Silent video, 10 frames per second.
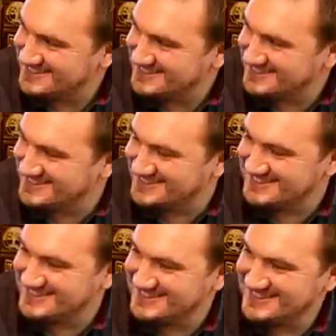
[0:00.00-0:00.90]

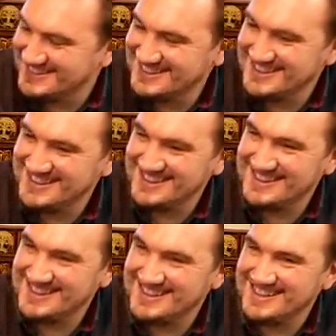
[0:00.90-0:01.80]

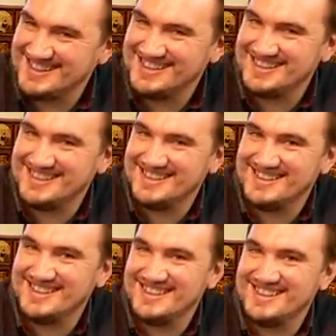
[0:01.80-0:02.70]

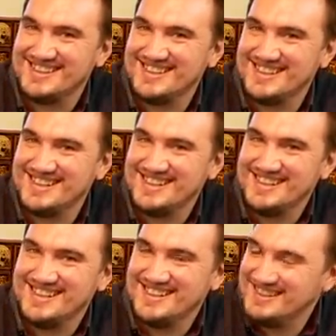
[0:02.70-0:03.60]

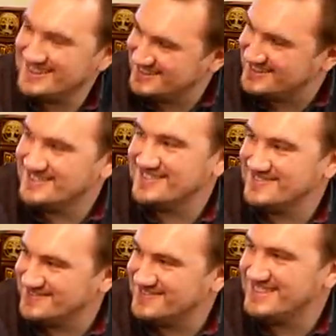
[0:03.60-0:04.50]

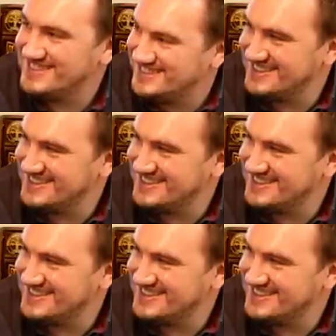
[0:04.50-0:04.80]
[no speech]